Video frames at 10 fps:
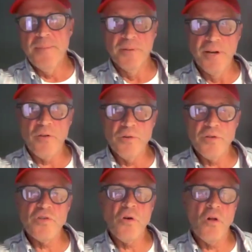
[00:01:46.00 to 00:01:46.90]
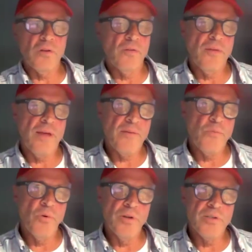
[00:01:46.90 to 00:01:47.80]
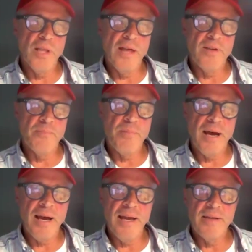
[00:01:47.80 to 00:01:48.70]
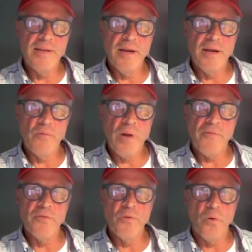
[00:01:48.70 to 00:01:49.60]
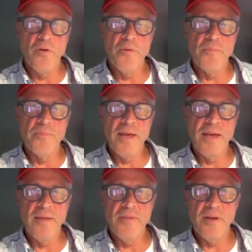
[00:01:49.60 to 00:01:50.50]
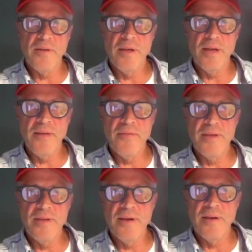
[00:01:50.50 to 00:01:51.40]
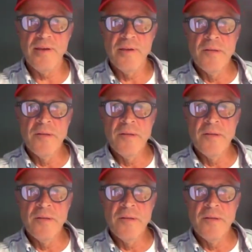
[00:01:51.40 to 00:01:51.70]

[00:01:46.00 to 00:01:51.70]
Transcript: political assault that was levied by Ralph Northam and the